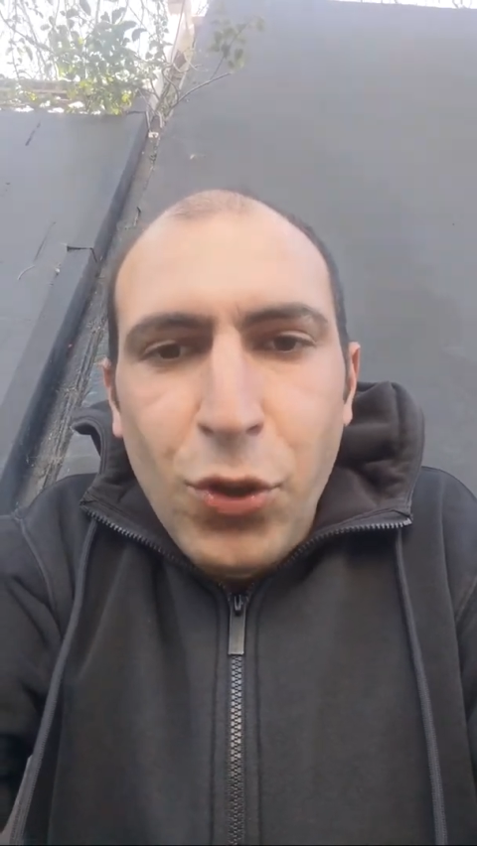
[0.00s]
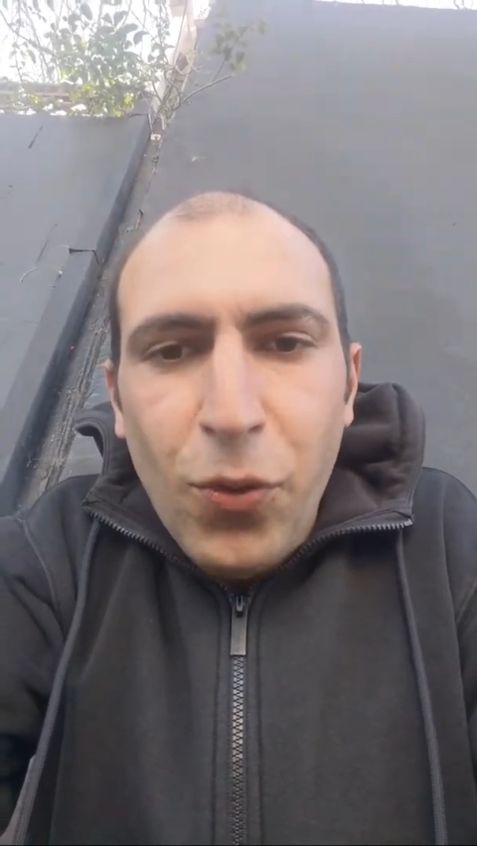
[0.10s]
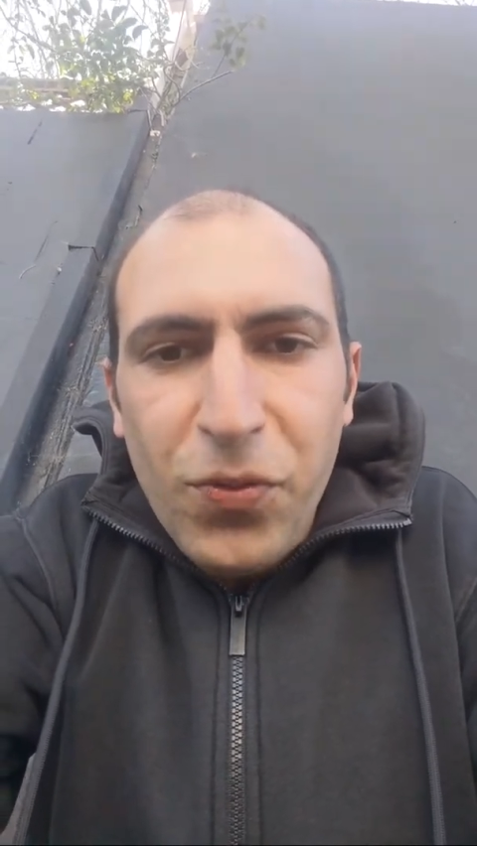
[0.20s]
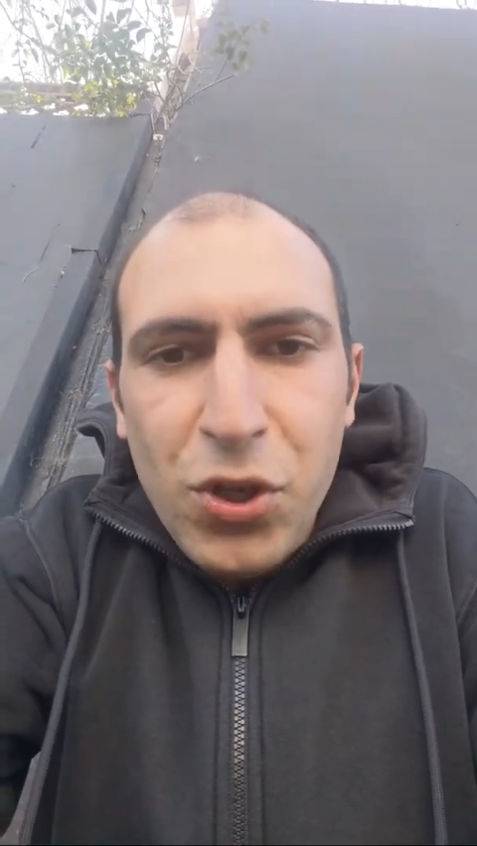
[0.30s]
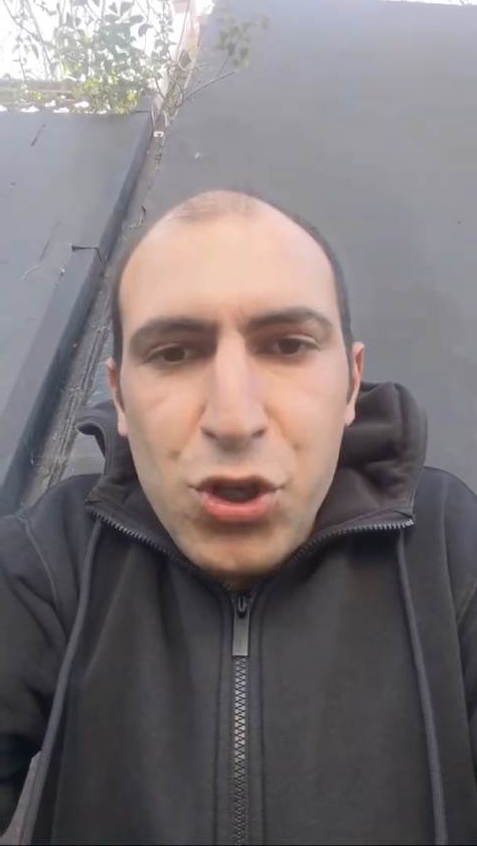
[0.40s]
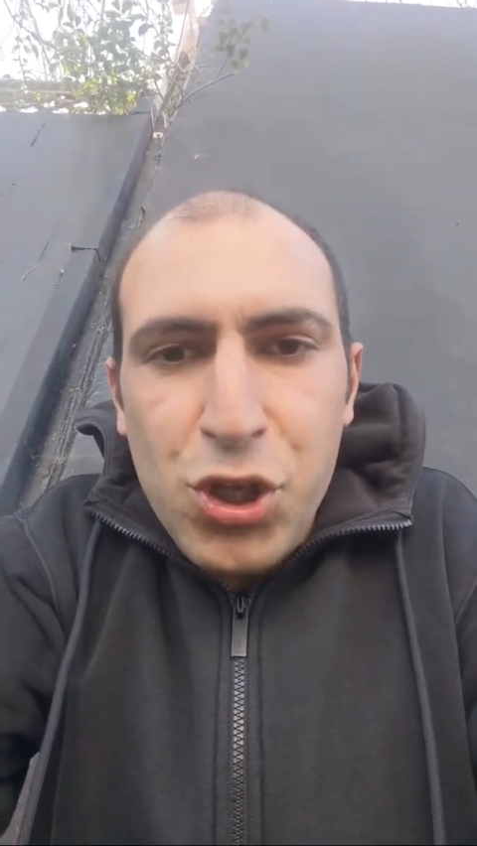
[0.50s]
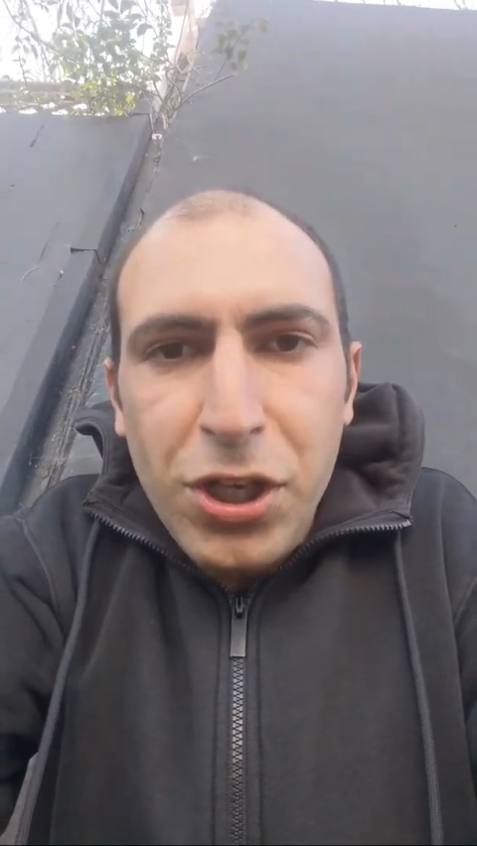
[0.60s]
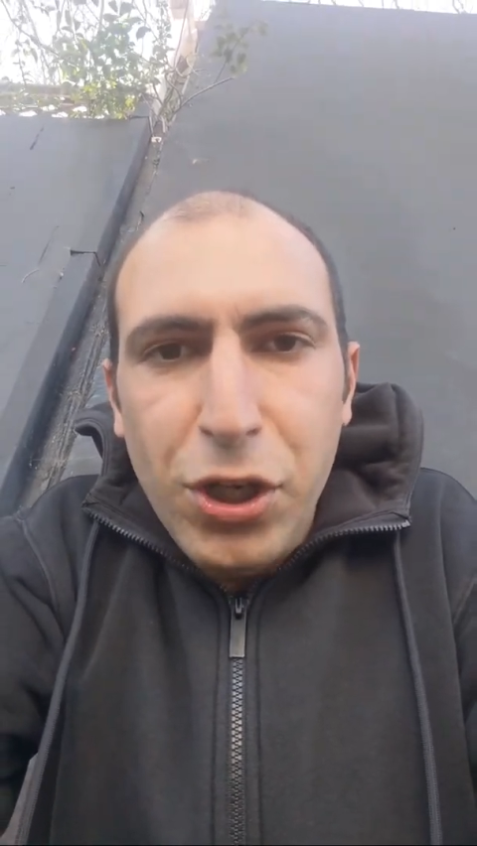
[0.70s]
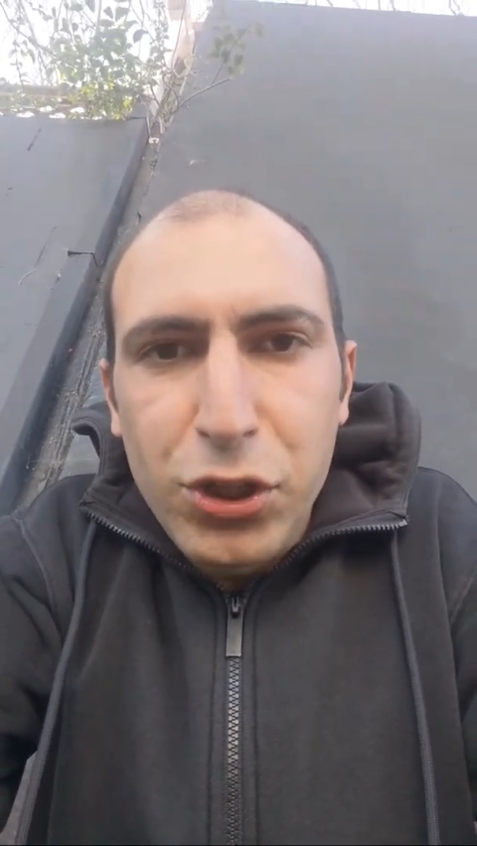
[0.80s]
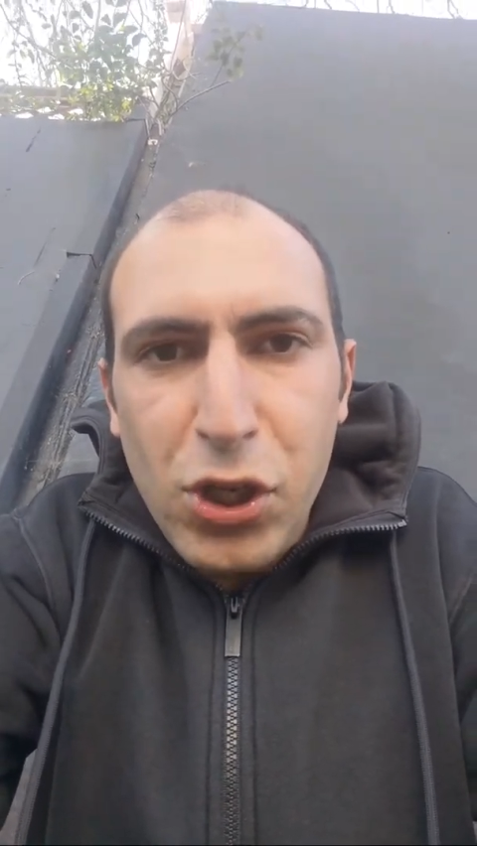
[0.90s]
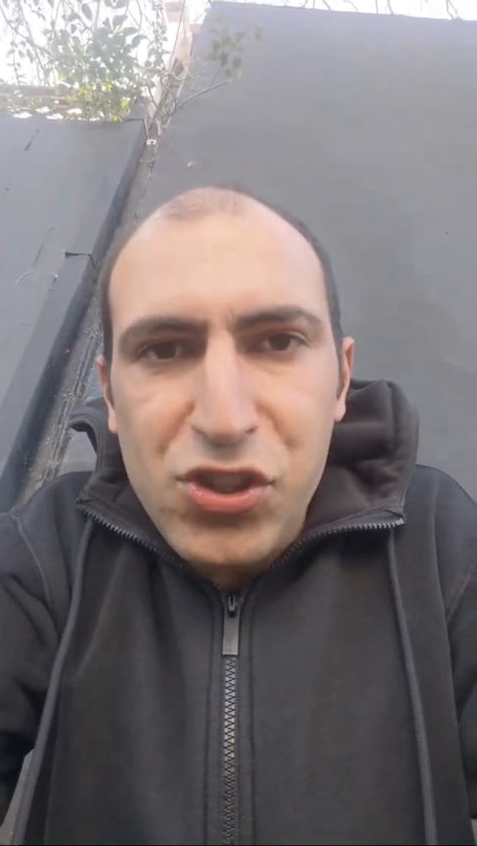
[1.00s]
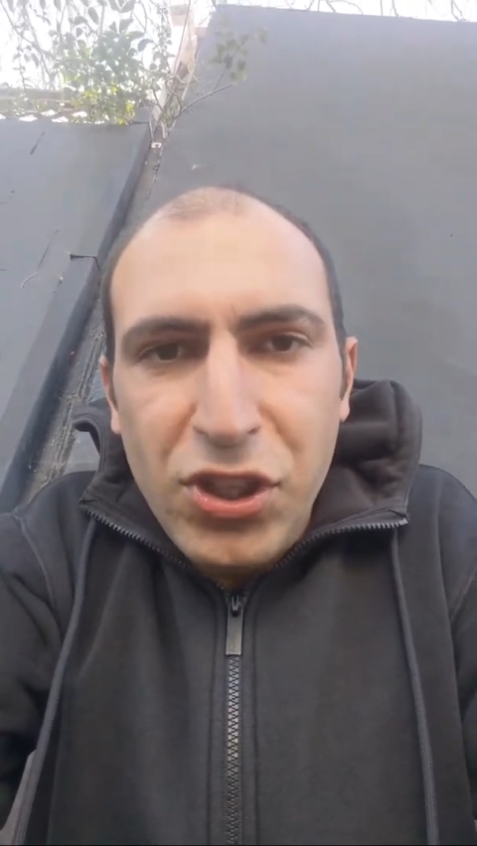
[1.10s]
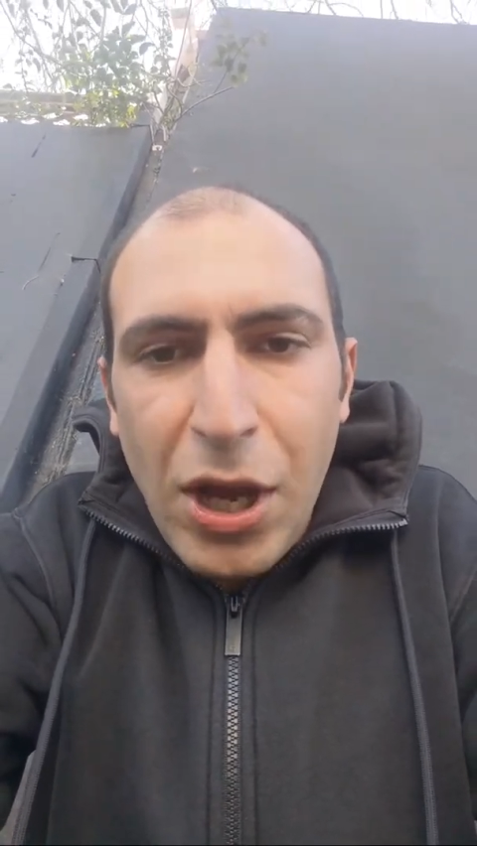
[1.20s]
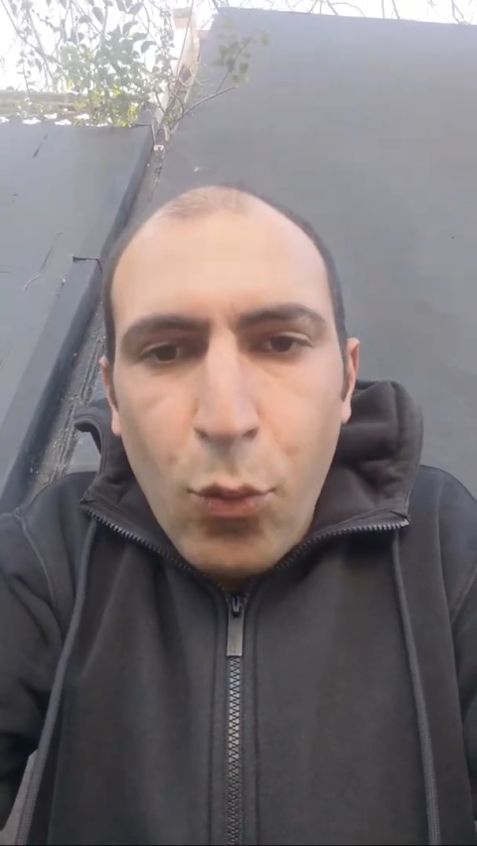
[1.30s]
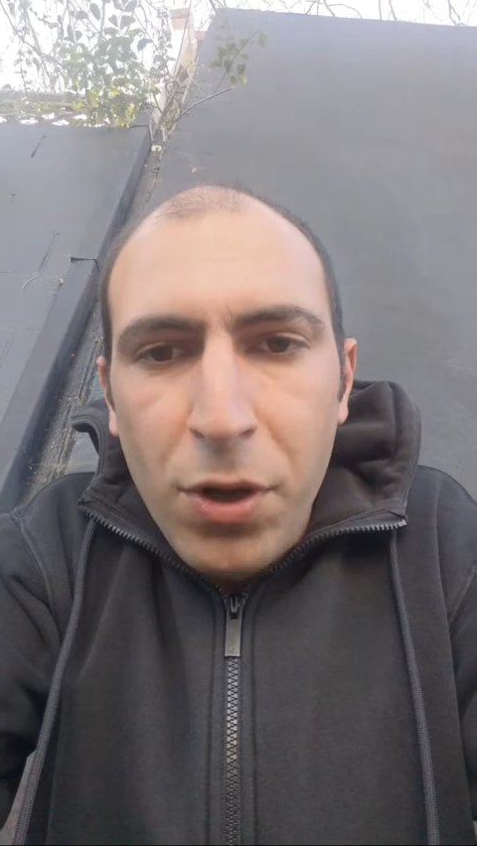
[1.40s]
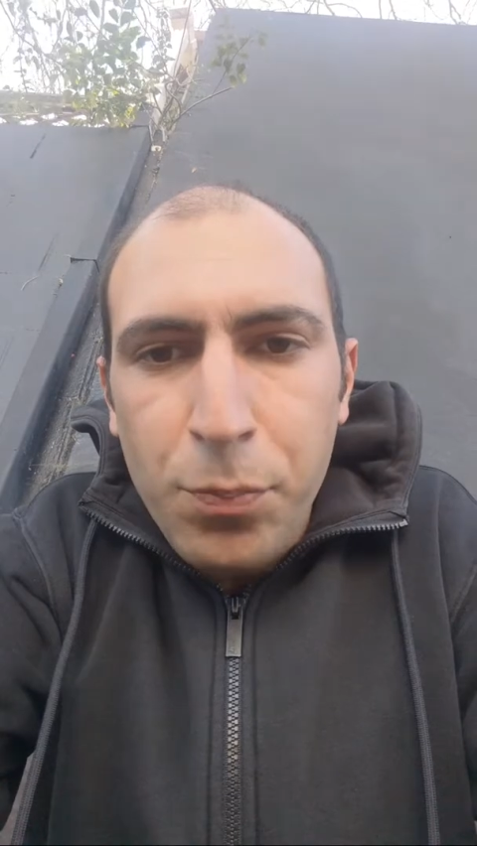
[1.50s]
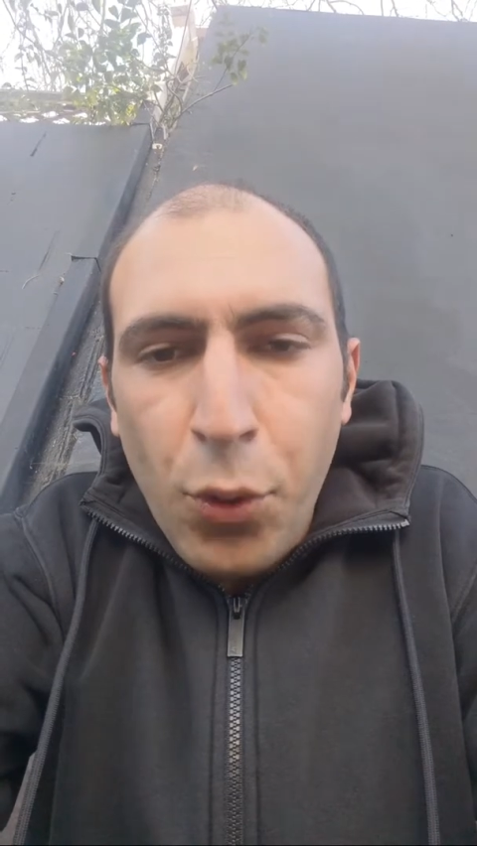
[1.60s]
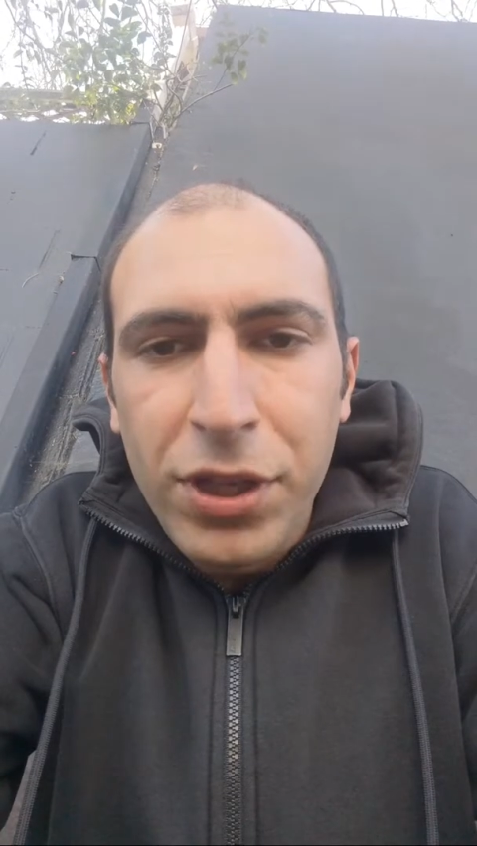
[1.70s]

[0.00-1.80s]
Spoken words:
finishing Dustin at one point,